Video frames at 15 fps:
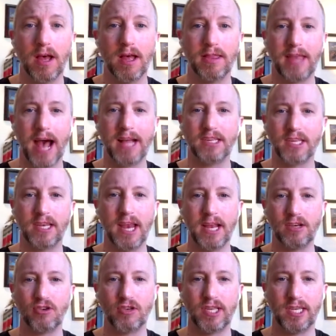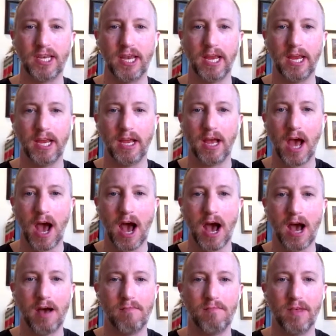That's an interesting
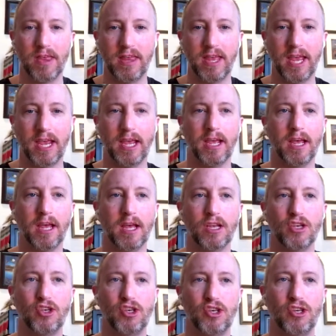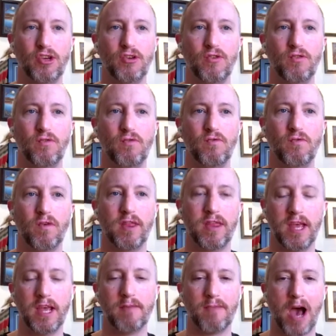thing to
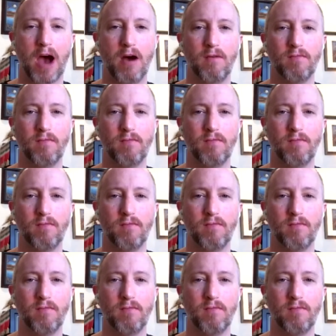think about.